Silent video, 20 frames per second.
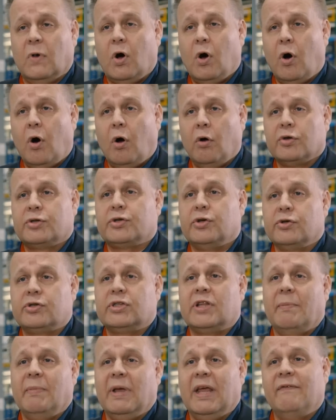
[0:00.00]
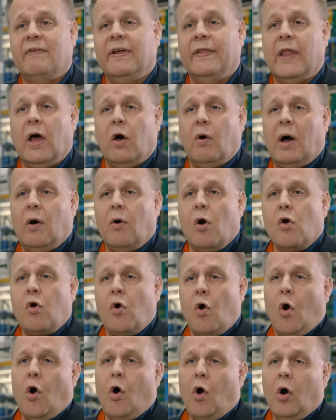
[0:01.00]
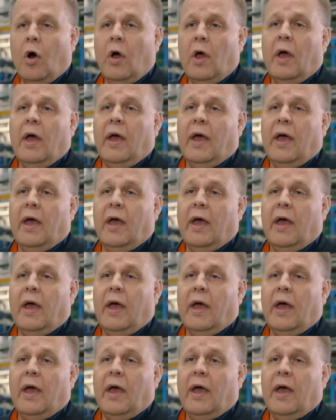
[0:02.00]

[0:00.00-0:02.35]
whole system, even though our core